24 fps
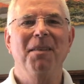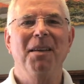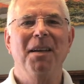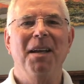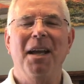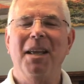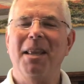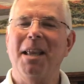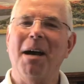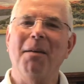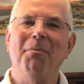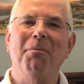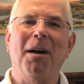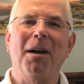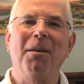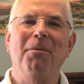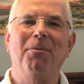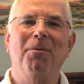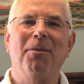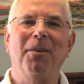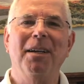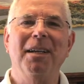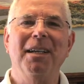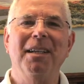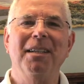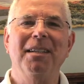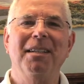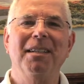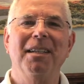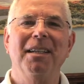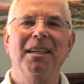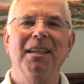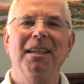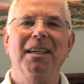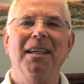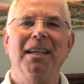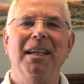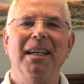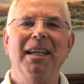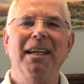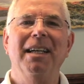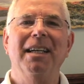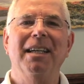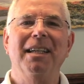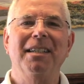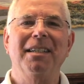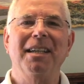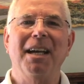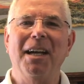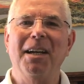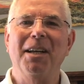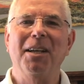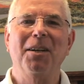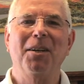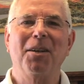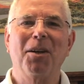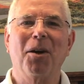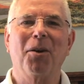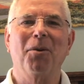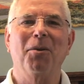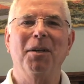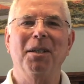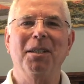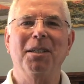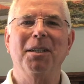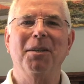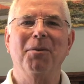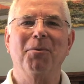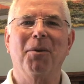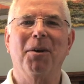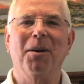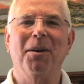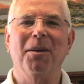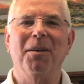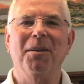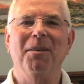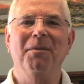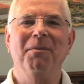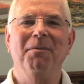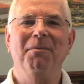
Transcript: And that, my friends, is an encouraging word.